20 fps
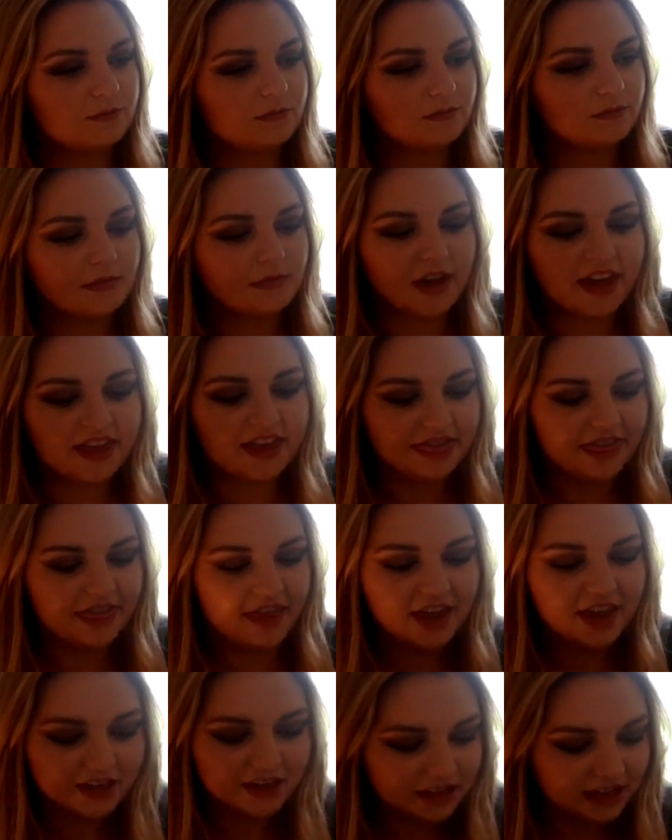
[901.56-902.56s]
a
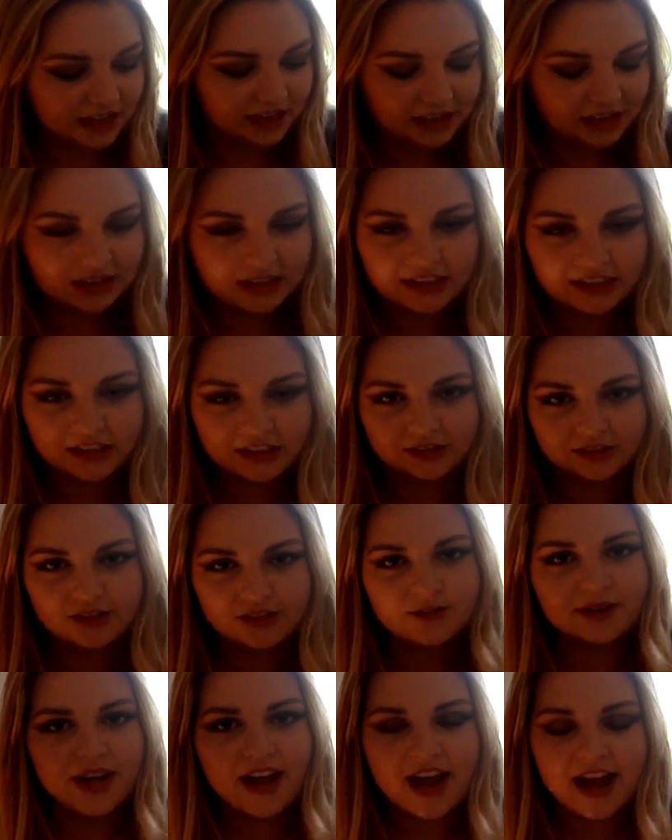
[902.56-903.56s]
thing and like I'll
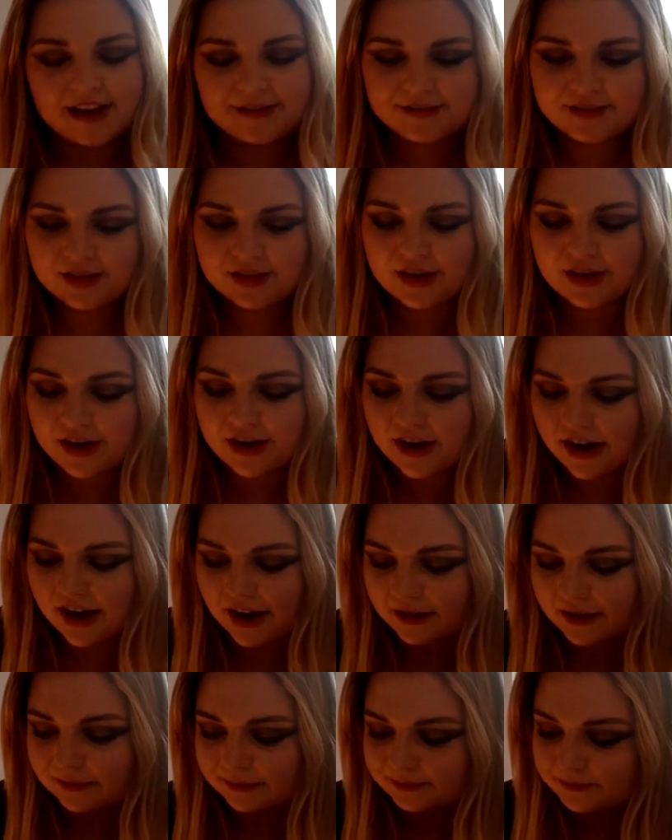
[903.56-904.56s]
do it after
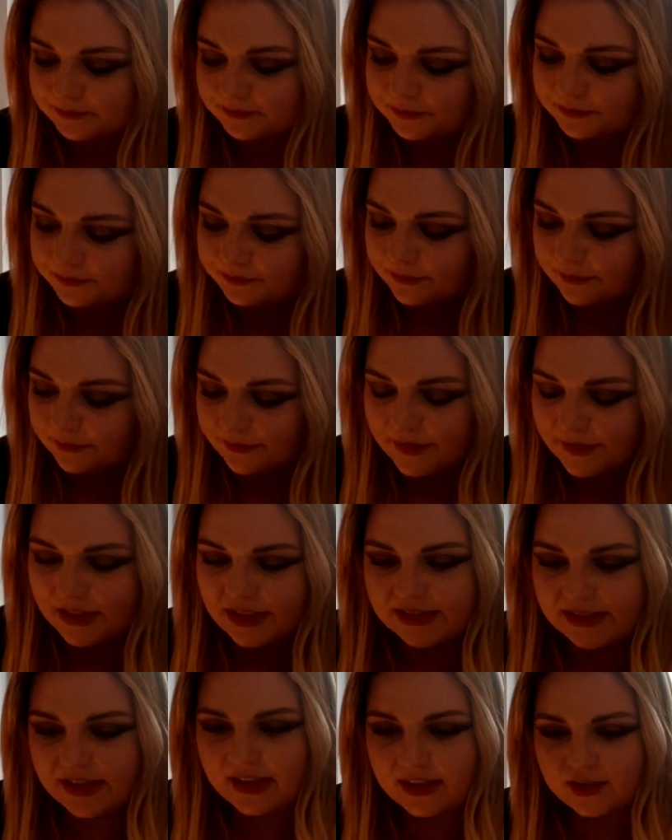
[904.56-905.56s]
um
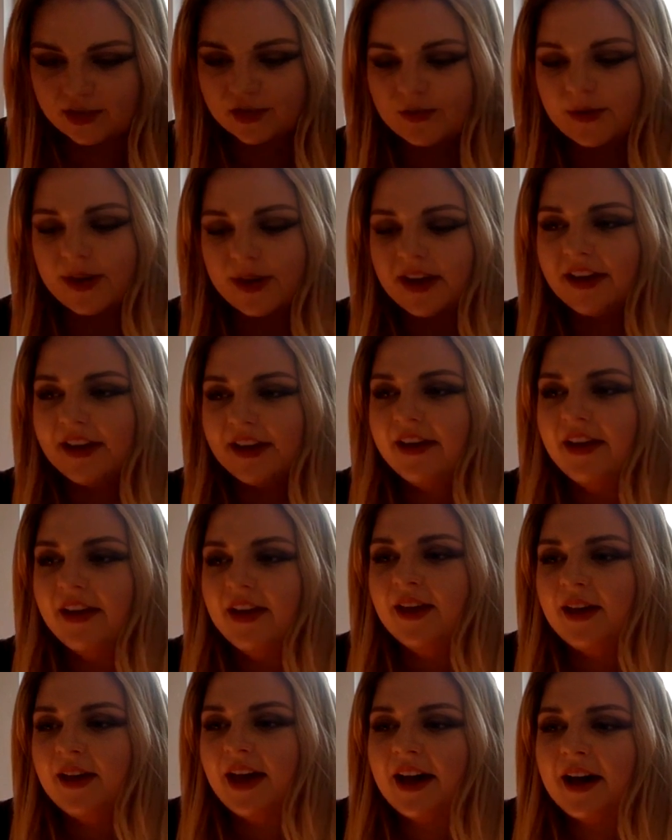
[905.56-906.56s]
because I enjoy it.
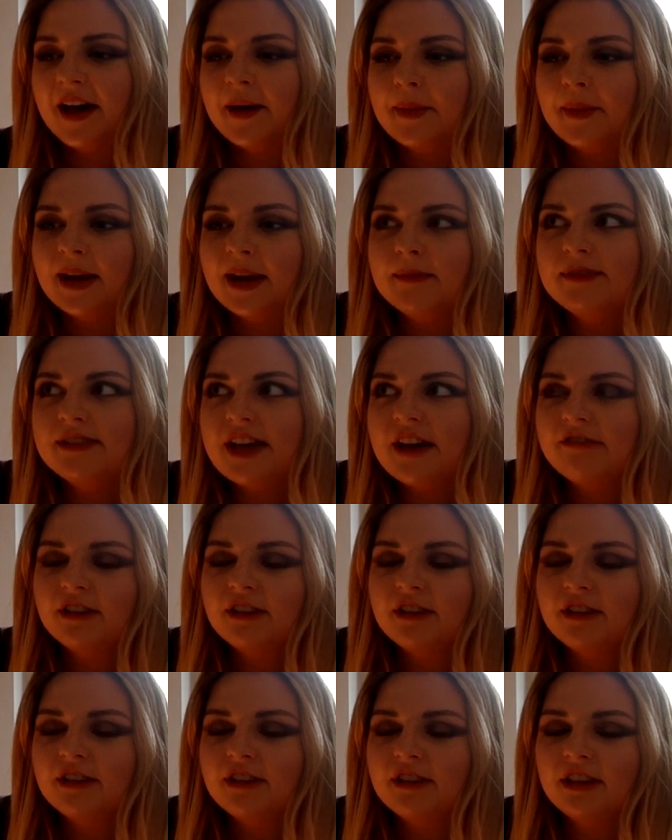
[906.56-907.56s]
Um, and I'm
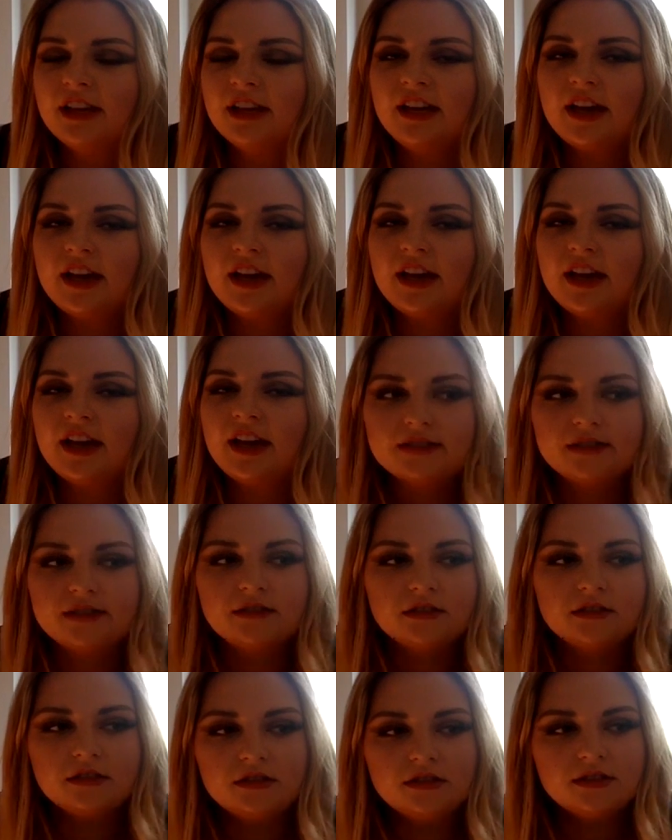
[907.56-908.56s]
definitely I'm
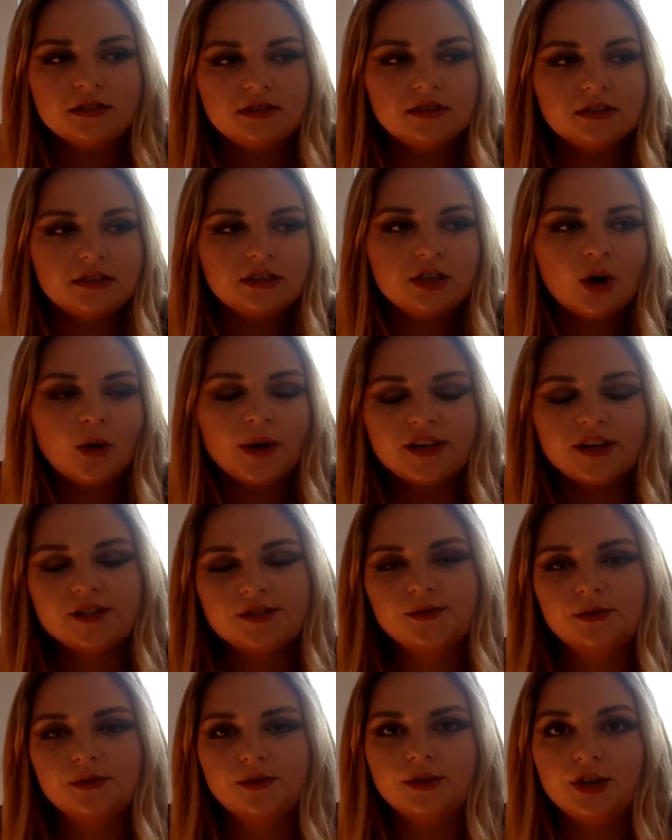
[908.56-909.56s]
going to
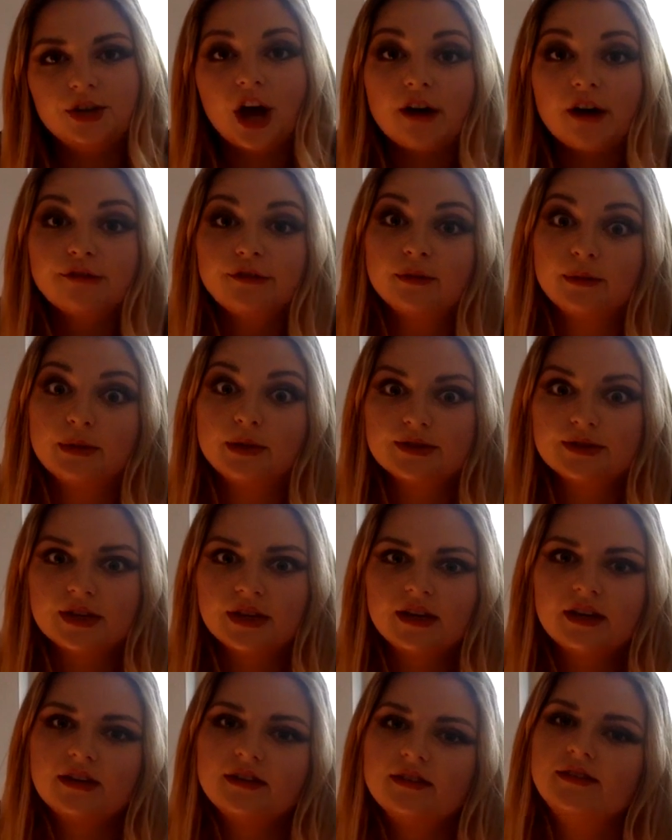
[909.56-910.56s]
school not for
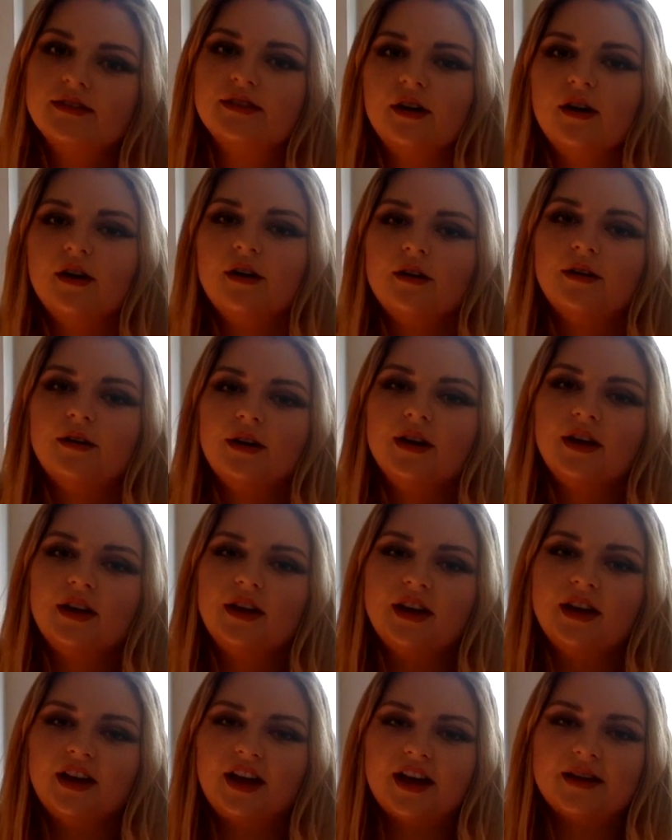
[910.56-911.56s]
music, so
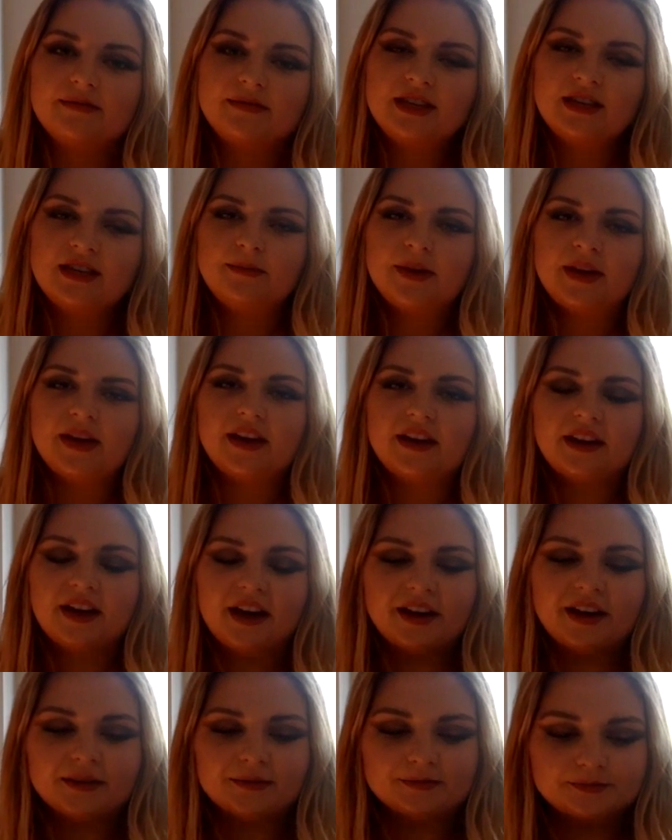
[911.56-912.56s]
yeah, keeping
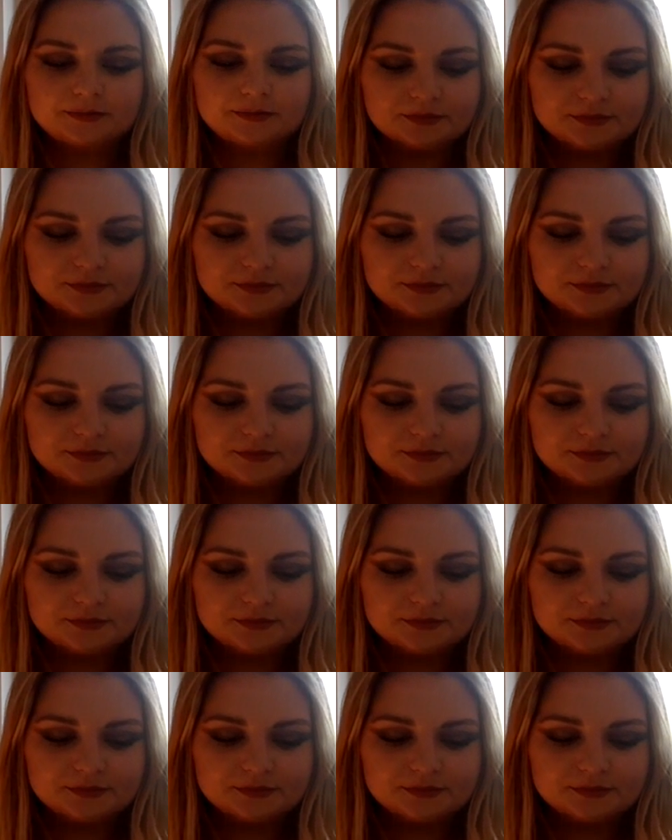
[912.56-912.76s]
um,